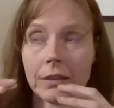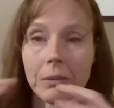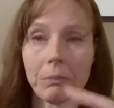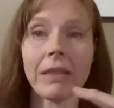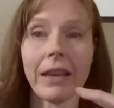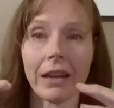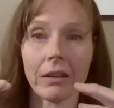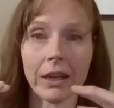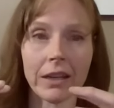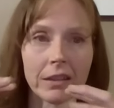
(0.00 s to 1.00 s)

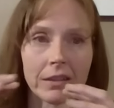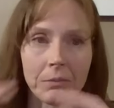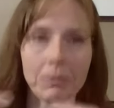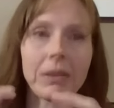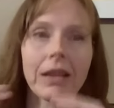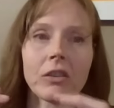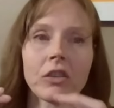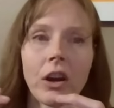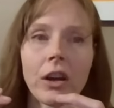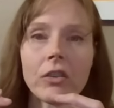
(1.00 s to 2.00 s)
sympathetic, right? It's a sympathetic
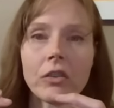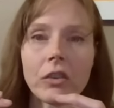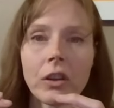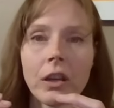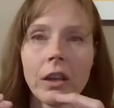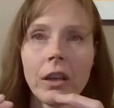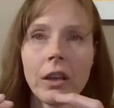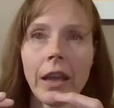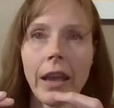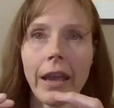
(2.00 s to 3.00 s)
charge,
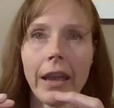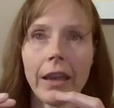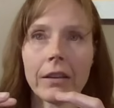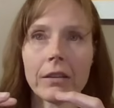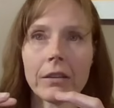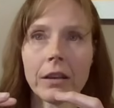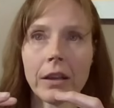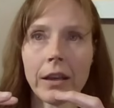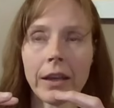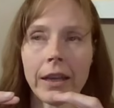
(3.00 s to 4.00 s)
and
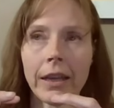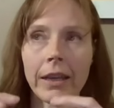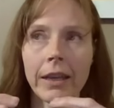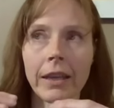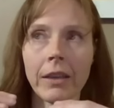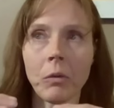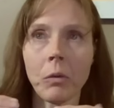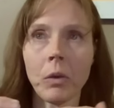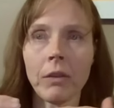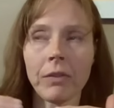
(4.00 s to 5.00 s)
it
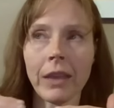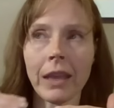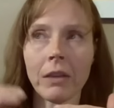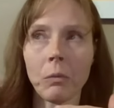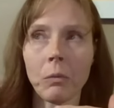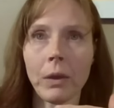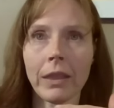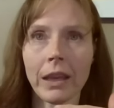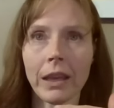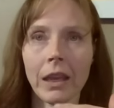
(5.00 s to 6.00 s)
if they
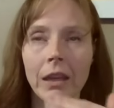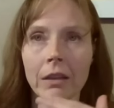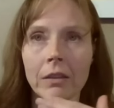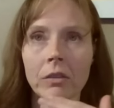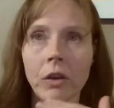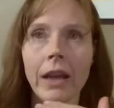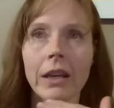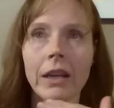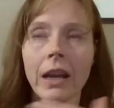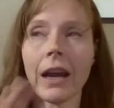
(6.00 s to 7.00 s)
when they
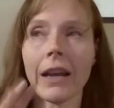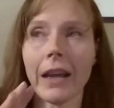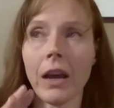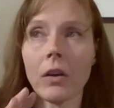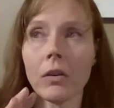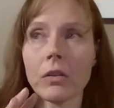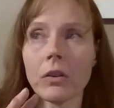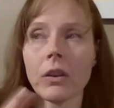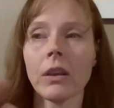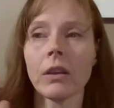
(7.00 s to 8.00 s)
try to cut out
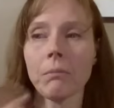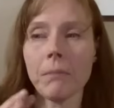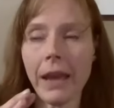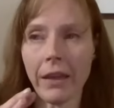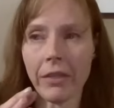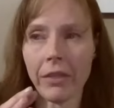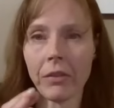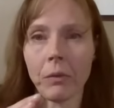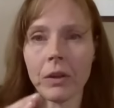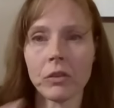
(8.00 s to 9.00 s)
meth,
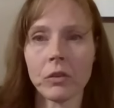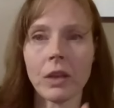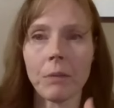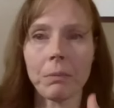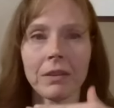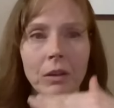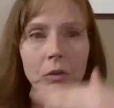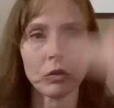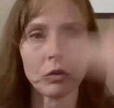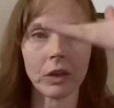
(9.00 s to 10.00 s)
what shows up is they
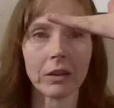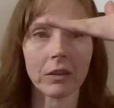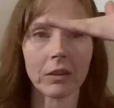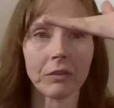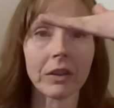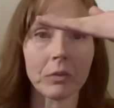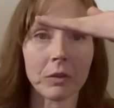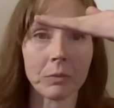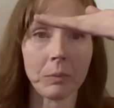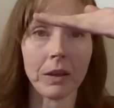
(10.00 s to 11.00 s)
go straight into the
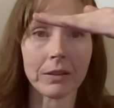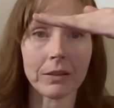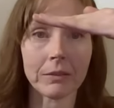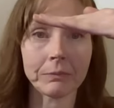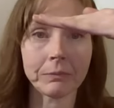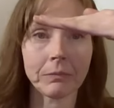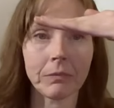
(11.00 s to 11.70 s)
freeze response.